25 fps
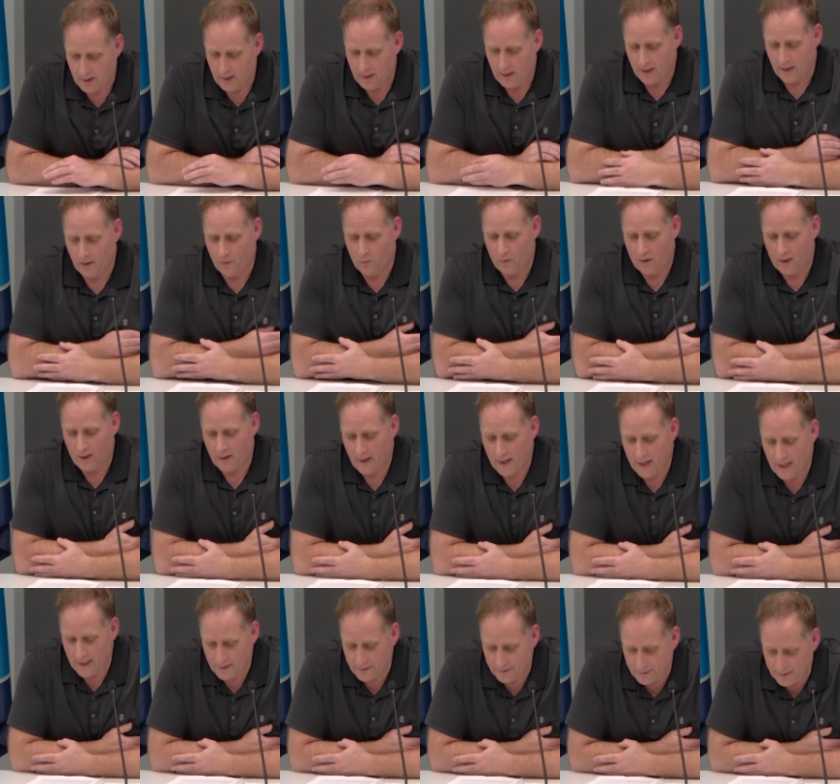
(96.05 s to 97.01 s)
And
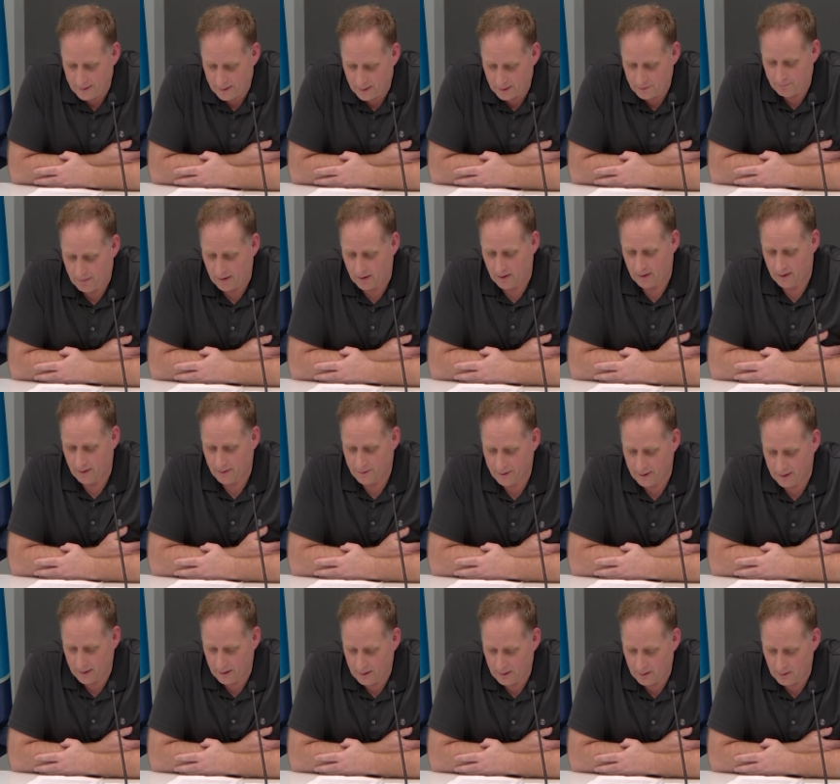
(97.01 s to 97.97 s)
whereas the
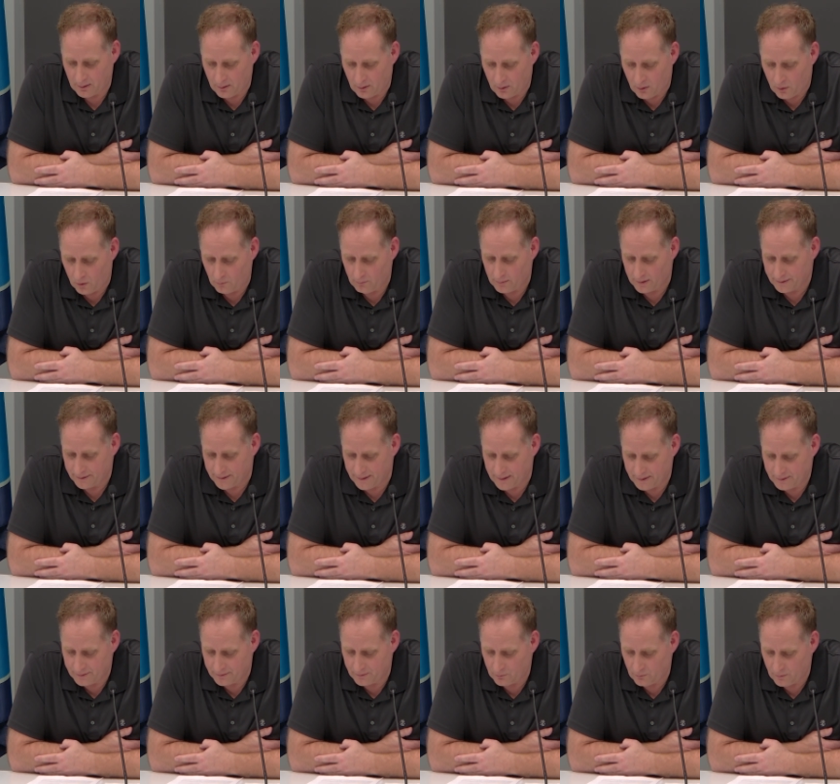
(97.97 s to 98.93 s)
experiencing homelessness